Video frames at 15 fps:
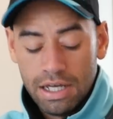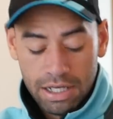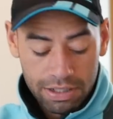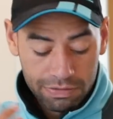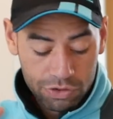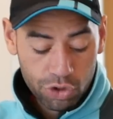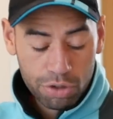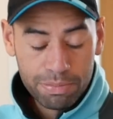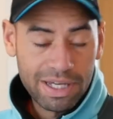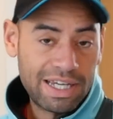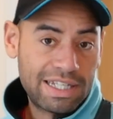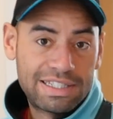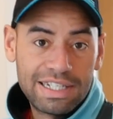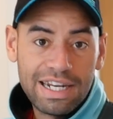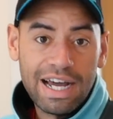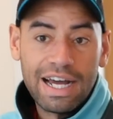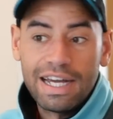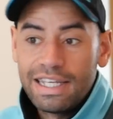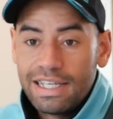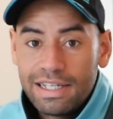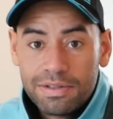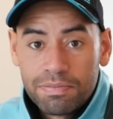You join me here
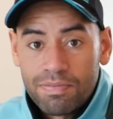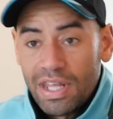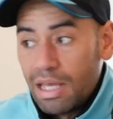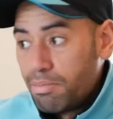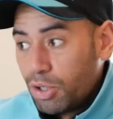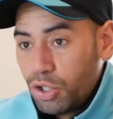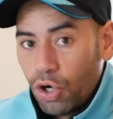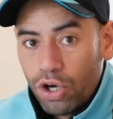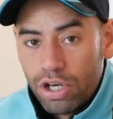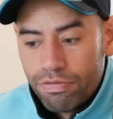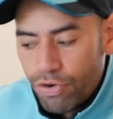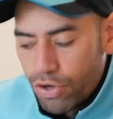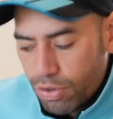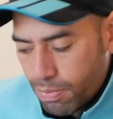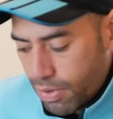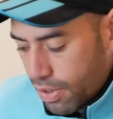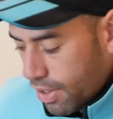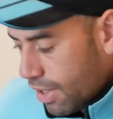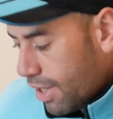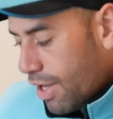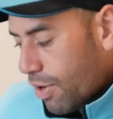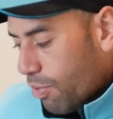today in my dining room
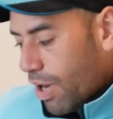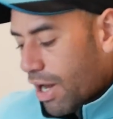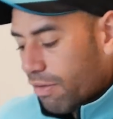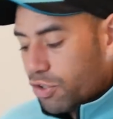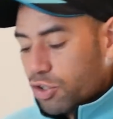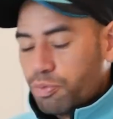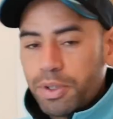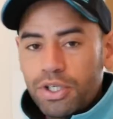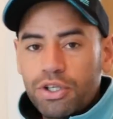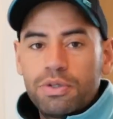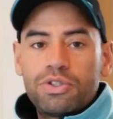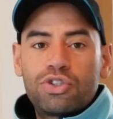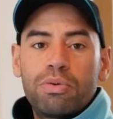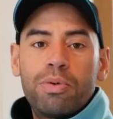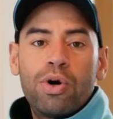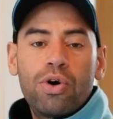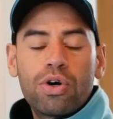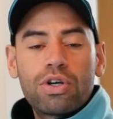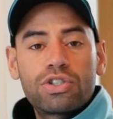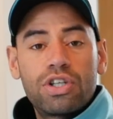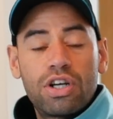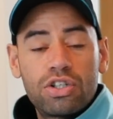where I've just been doing some
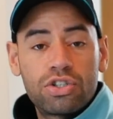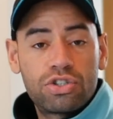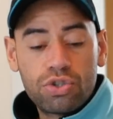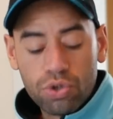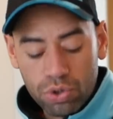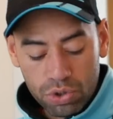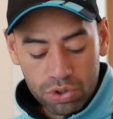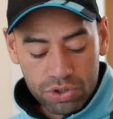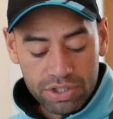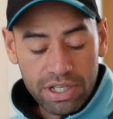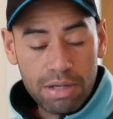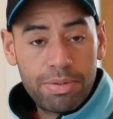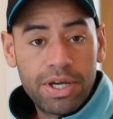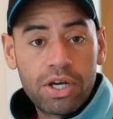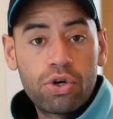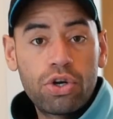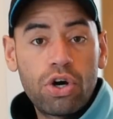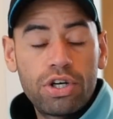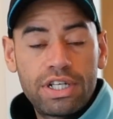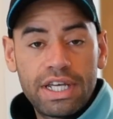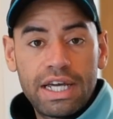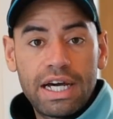hooks, and I just thought it'd be a good
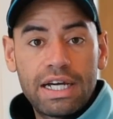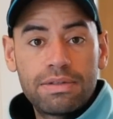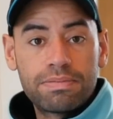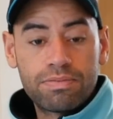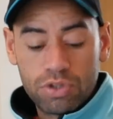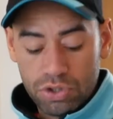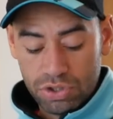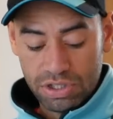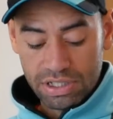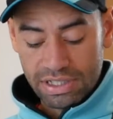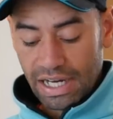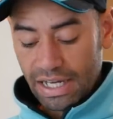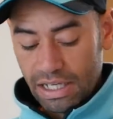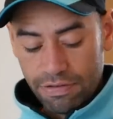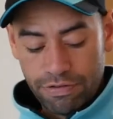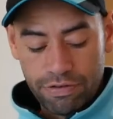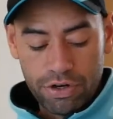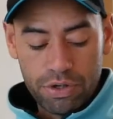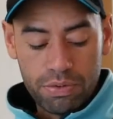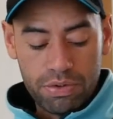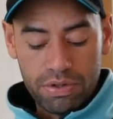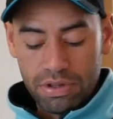idea just to take you
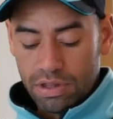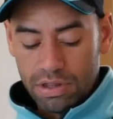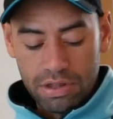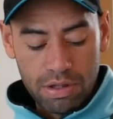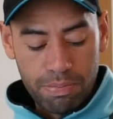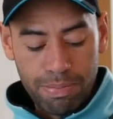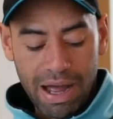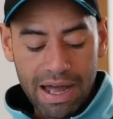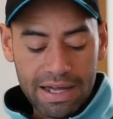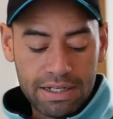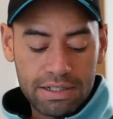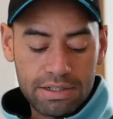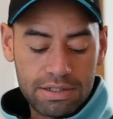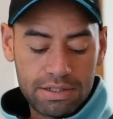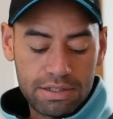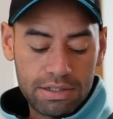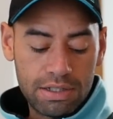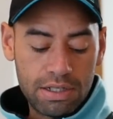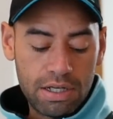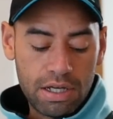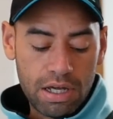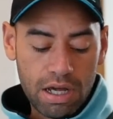through the patterns
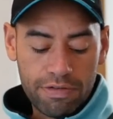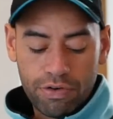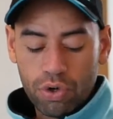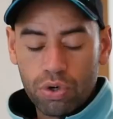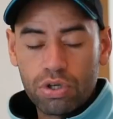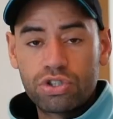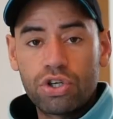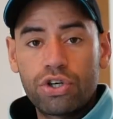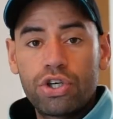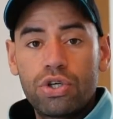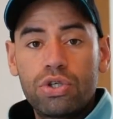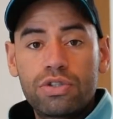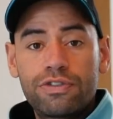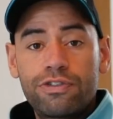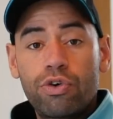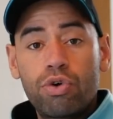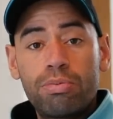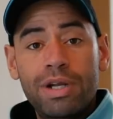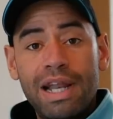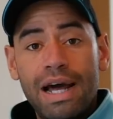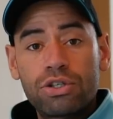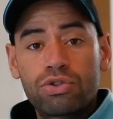of hooks I use for all my
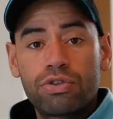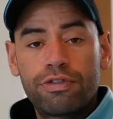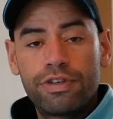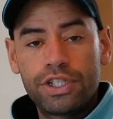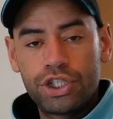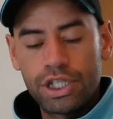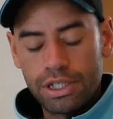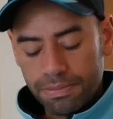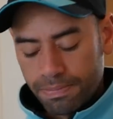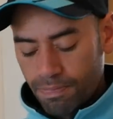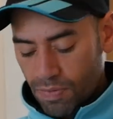natural fishing.